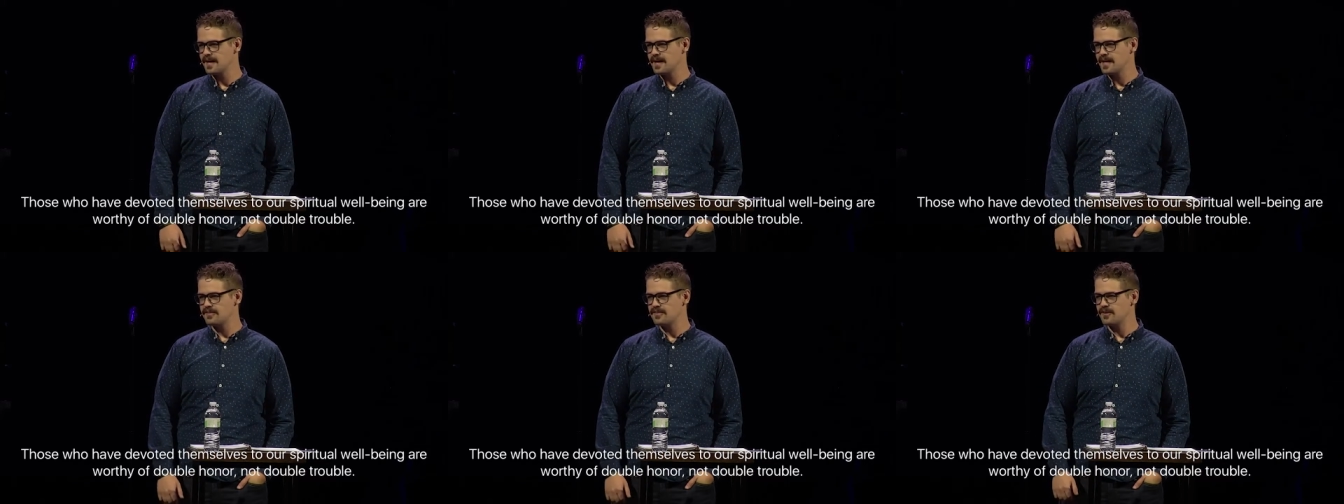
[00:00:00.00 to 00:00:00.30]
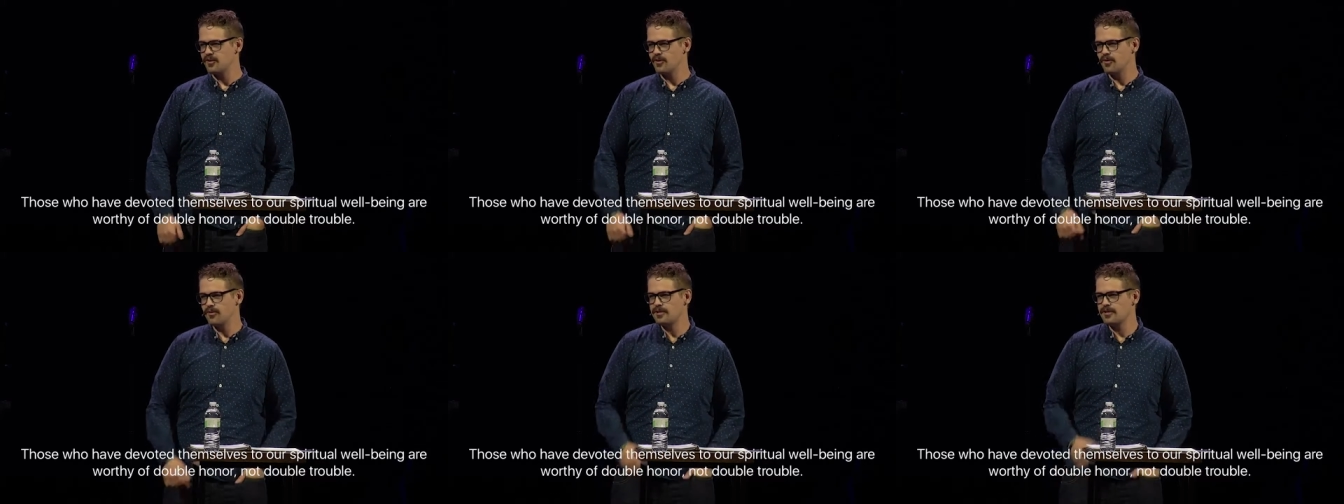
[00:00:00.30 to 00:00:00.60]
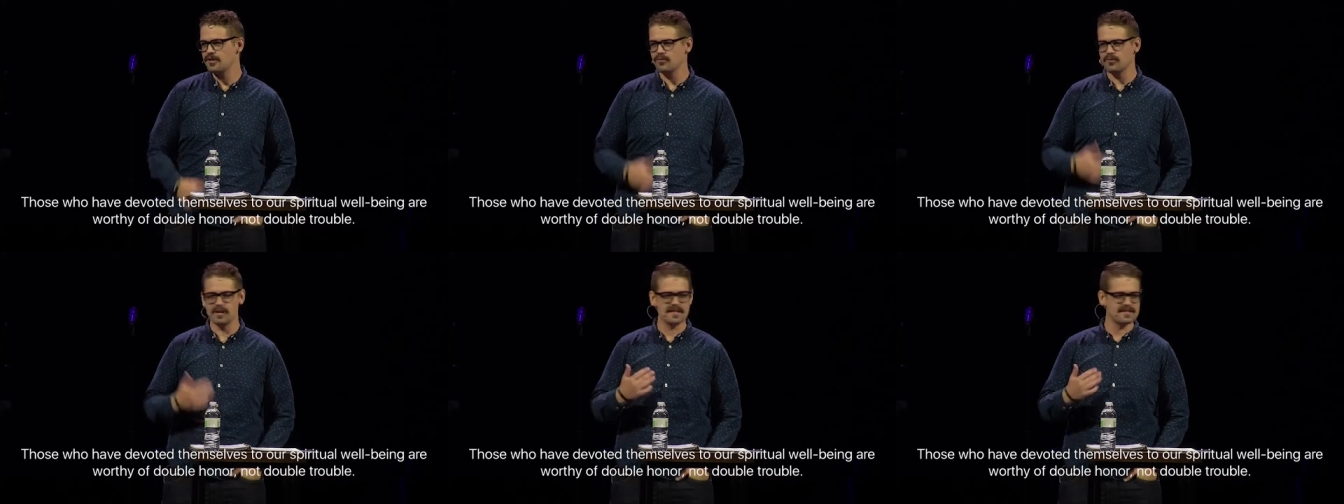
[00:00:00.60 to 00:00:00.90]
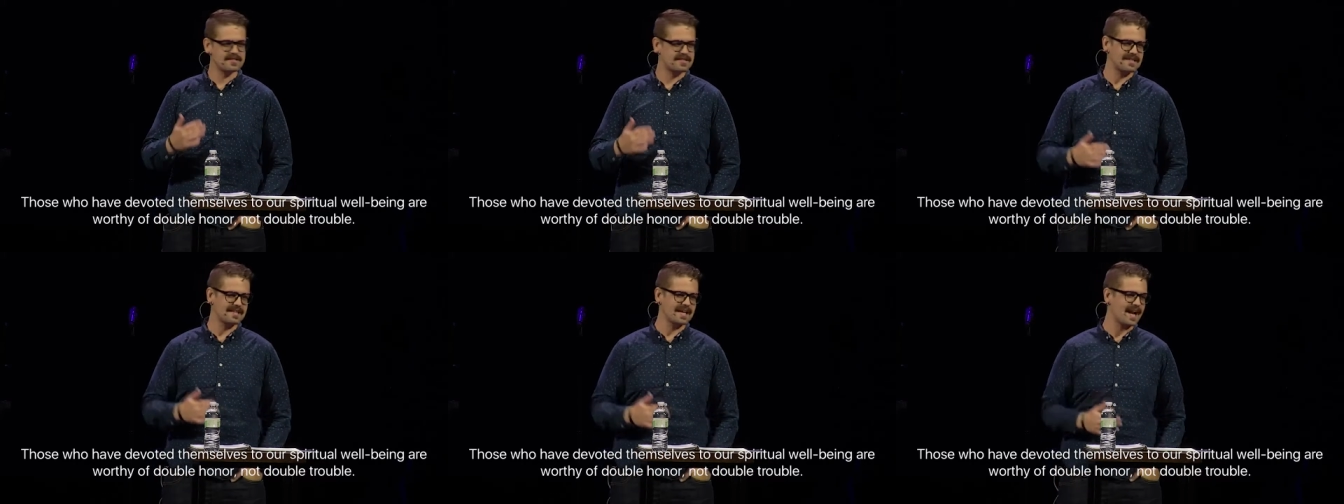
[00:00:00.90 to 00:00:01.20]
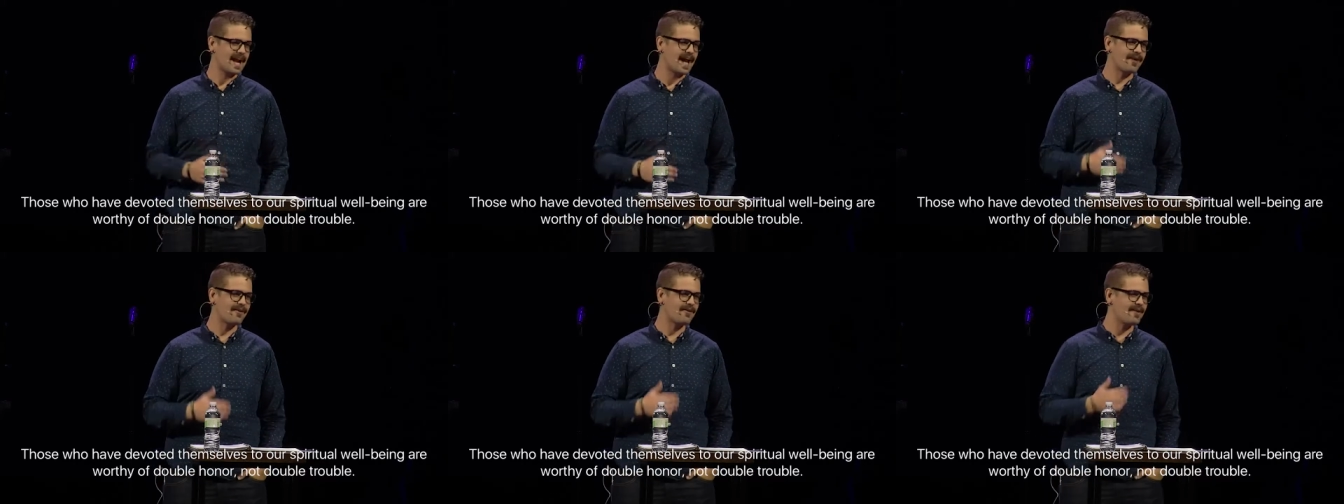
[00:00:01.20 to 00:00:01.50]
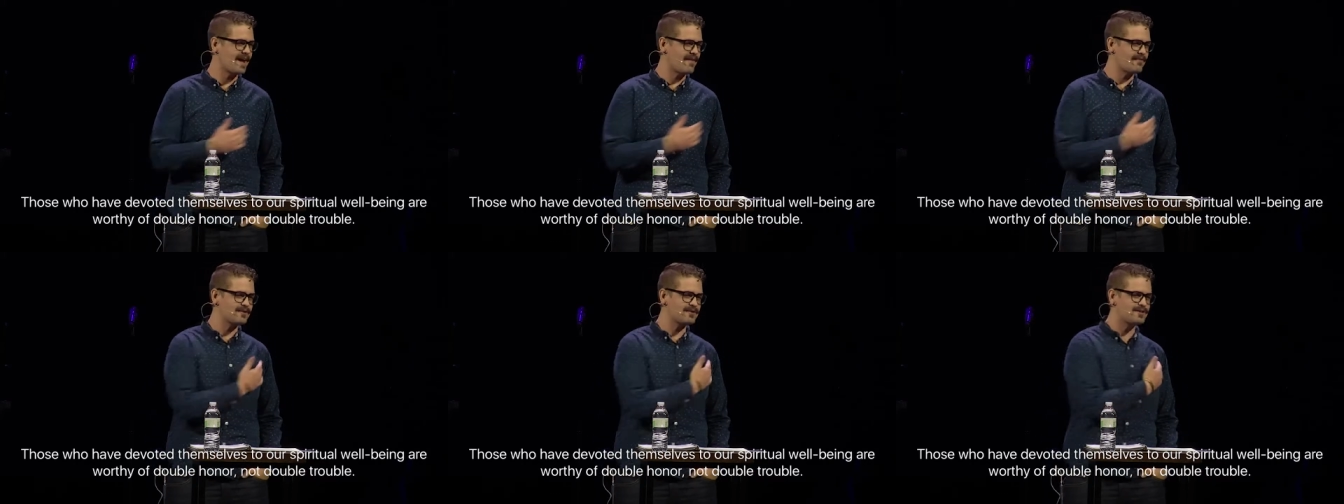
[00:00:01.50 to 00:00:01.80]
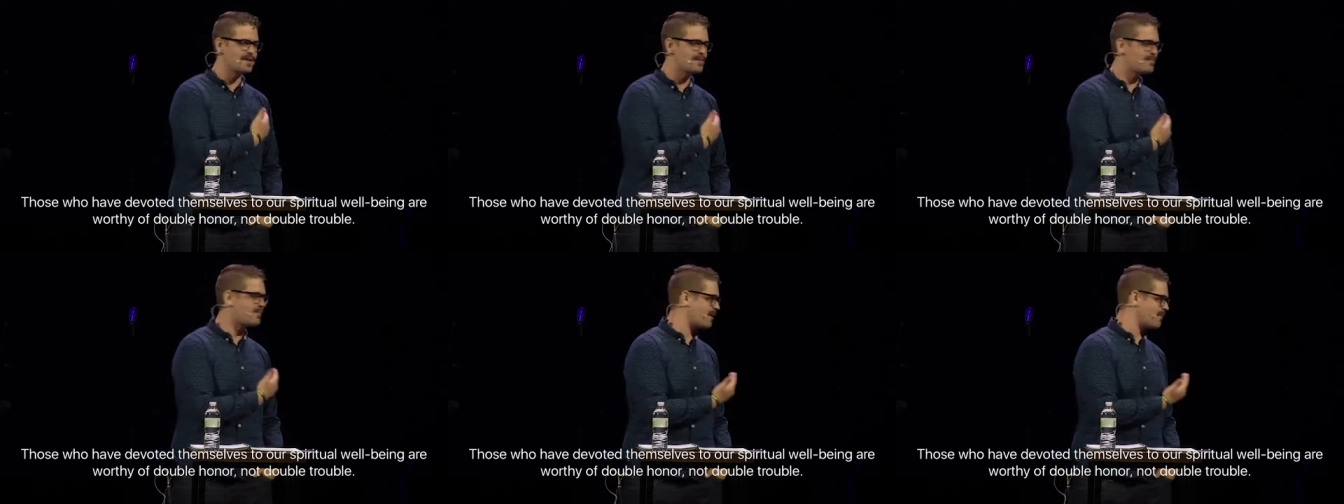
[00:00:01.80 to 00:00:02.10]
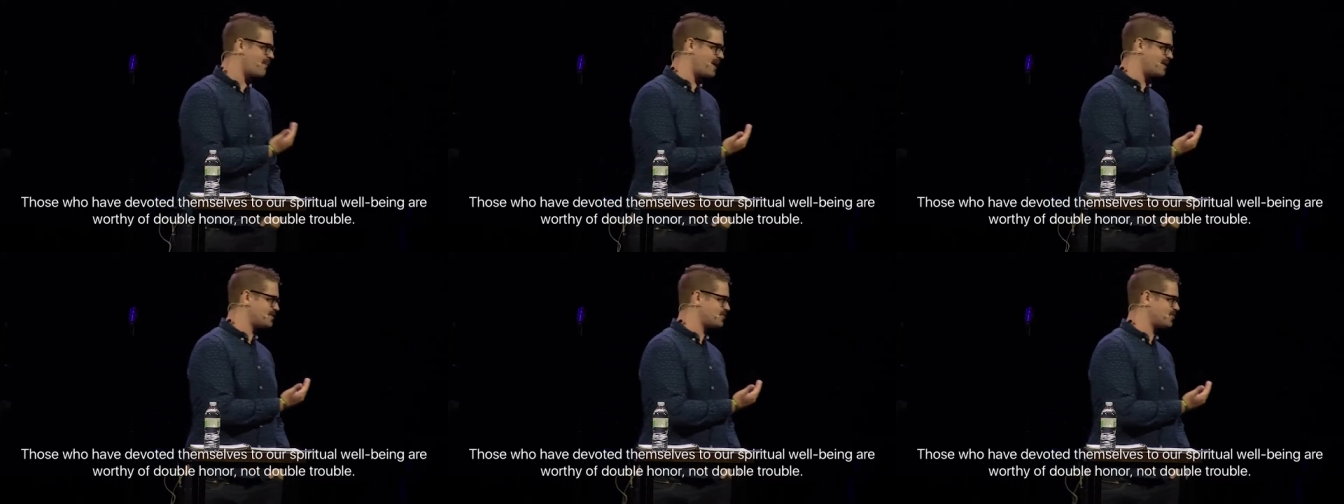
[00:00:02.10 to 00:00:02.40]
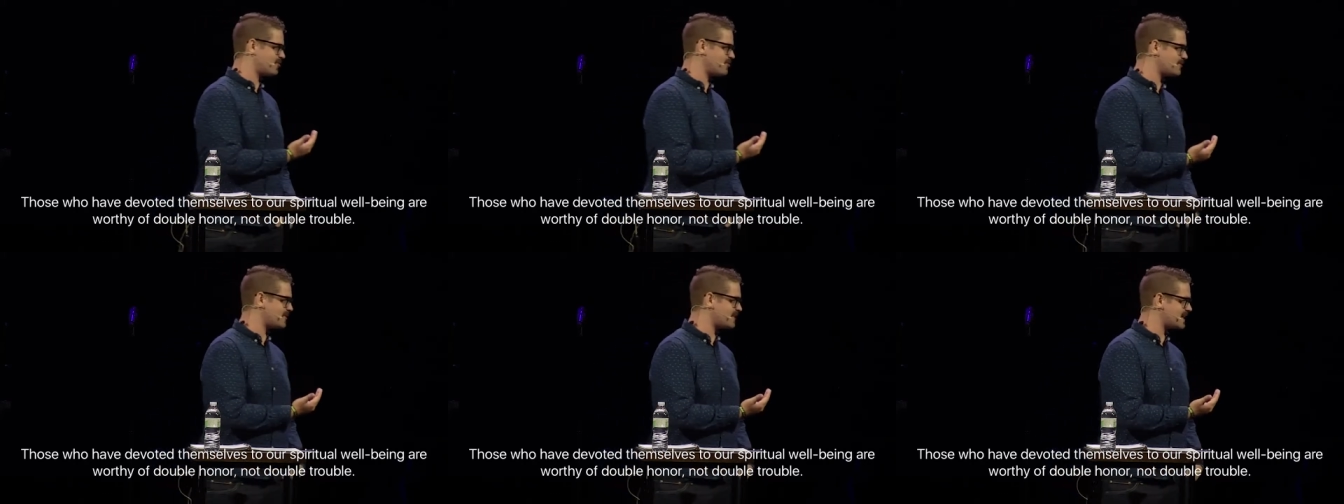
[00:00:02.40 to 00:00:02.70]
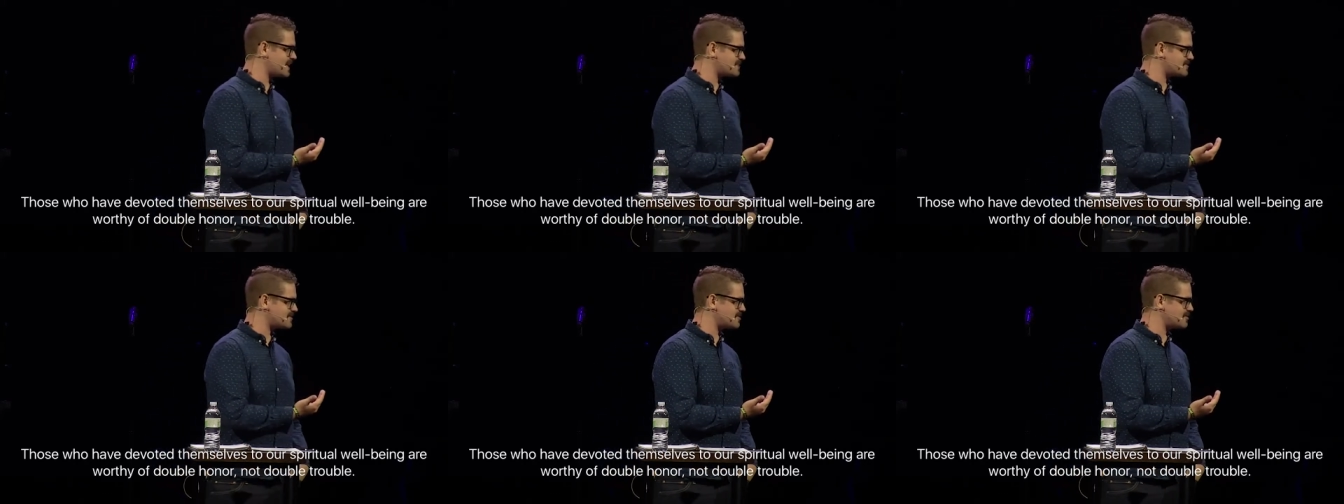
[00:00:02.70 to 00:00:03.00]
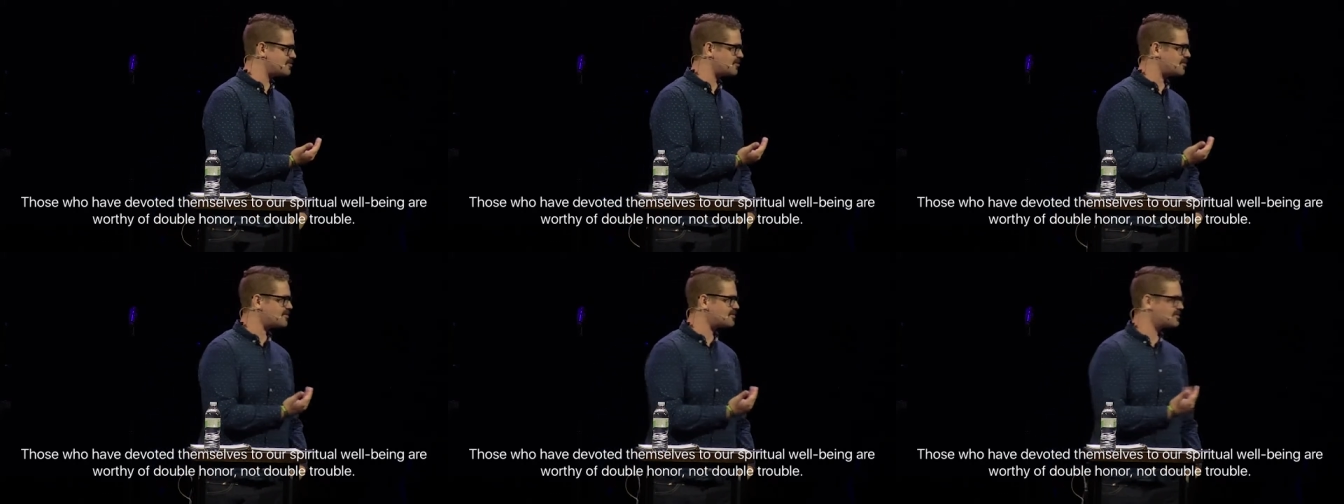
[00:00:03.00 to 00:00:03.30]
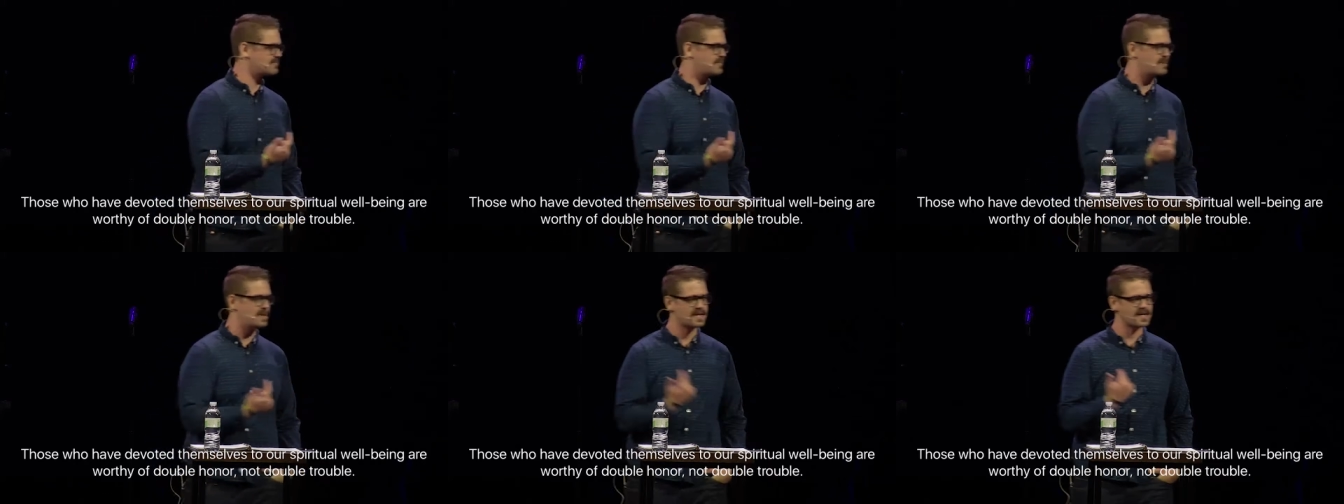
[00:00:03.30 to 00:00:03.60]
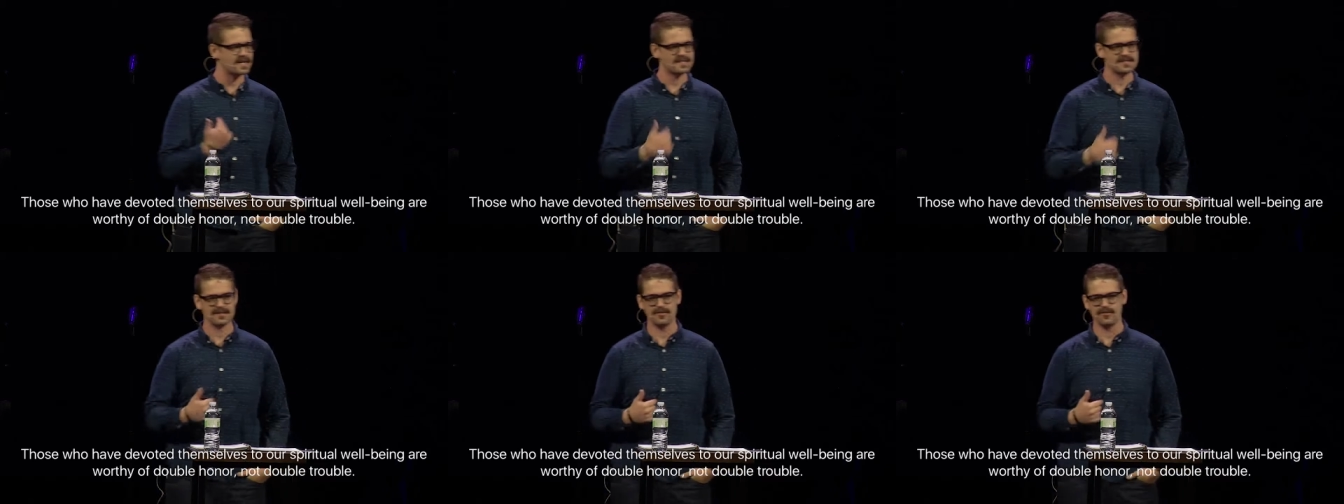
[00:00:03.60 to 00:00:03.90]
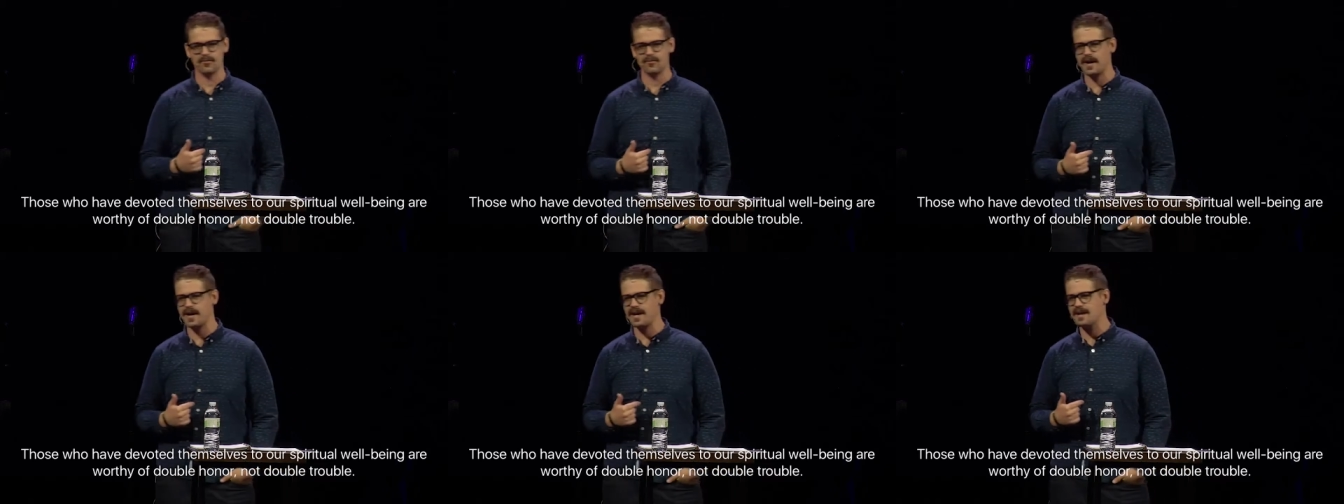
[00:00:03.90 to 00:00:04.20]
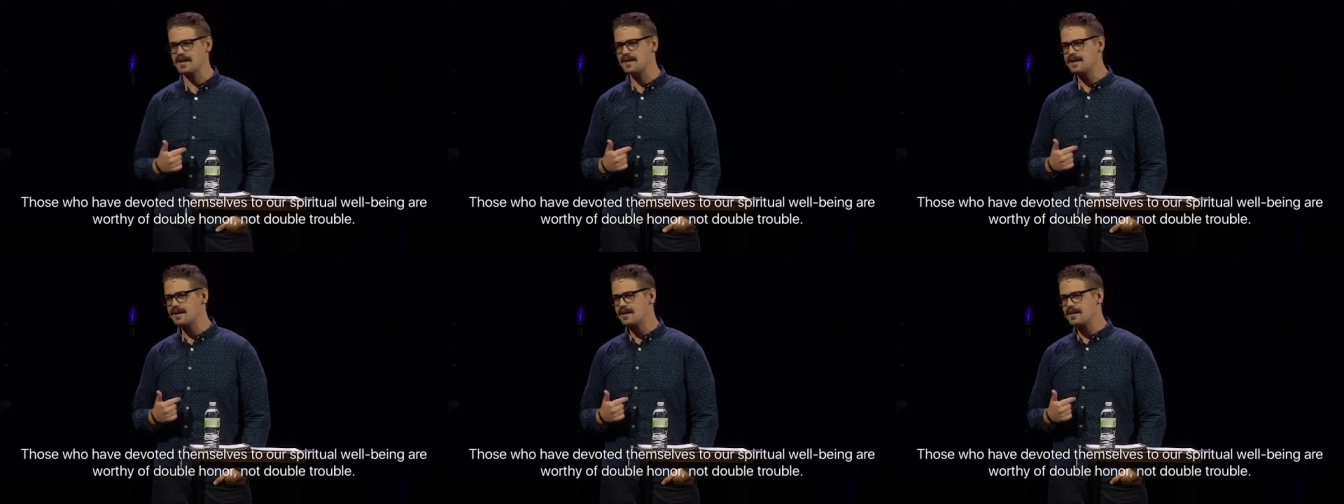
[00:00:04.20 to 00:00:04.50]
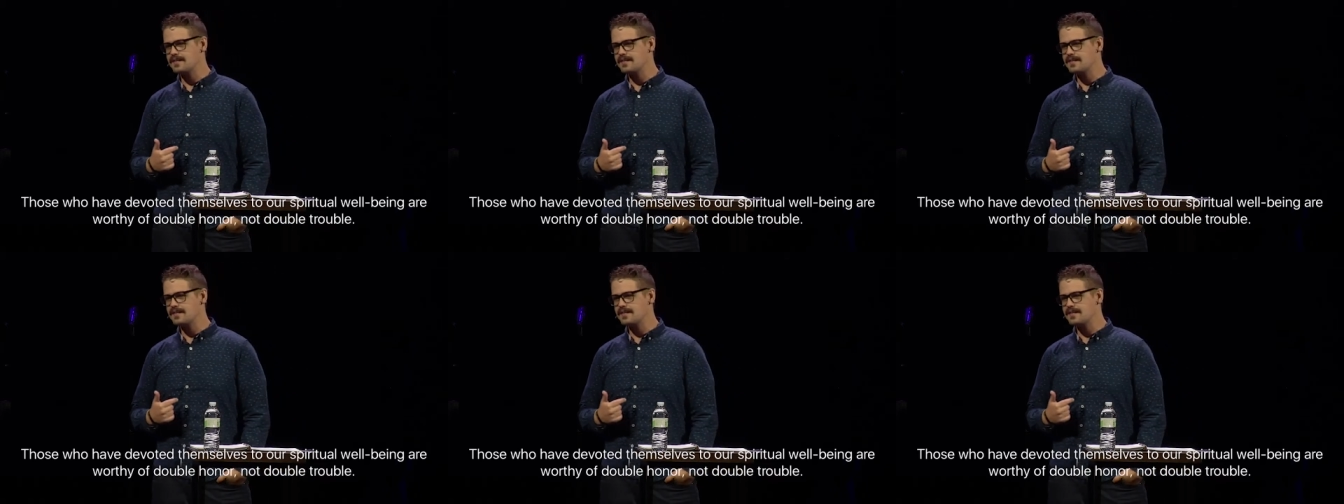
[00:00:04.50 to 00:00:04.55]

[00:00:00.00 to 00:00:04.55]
And the only reason that I don't have a chip on my shoulder against the church is because of the way